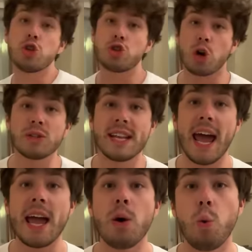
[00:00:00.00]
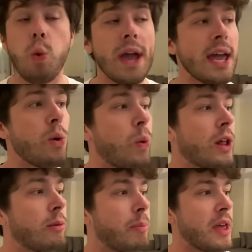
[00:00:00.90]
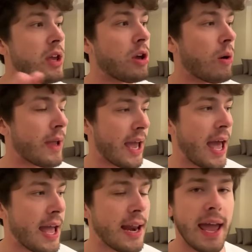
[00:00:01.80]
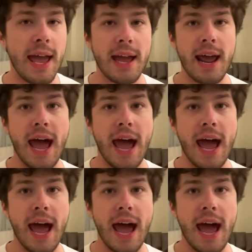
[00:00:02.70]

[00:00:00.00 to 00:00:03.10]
So today we will be going ahead and